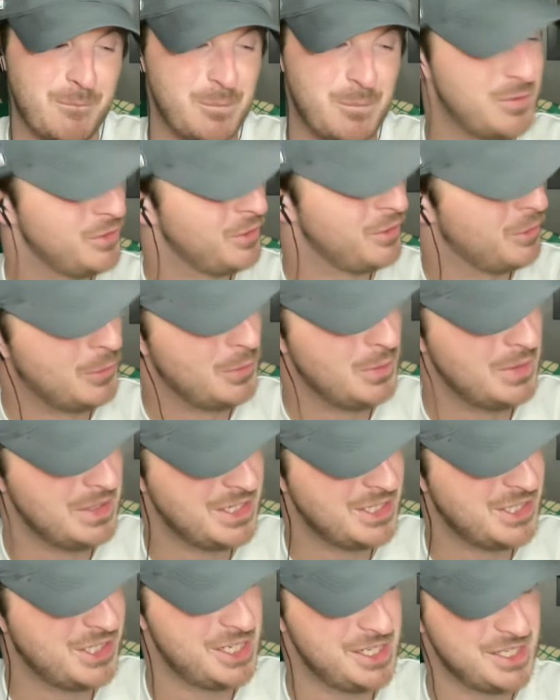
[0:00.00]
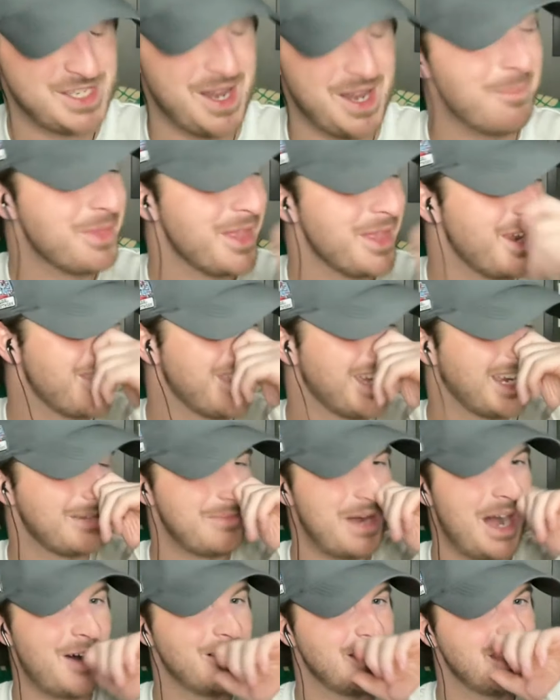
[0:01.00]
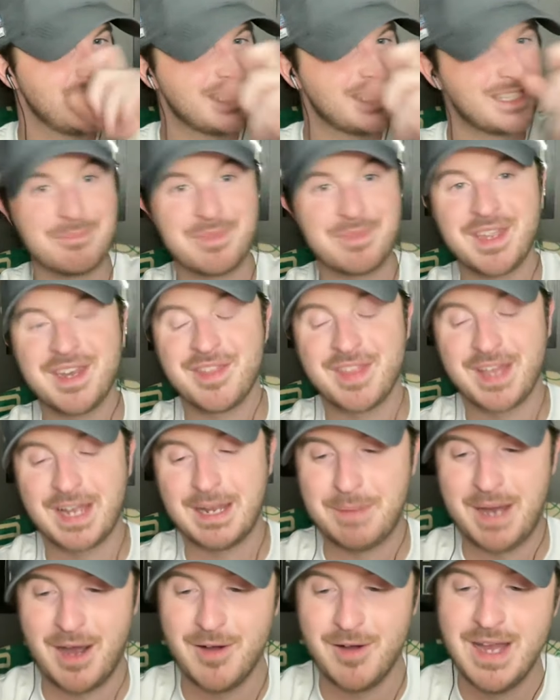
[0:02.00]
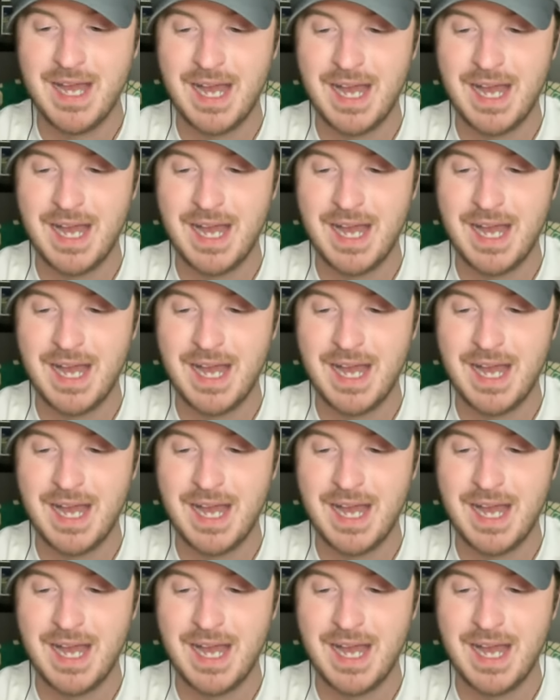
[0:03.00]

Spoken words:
So just something to think about. It's something to think about.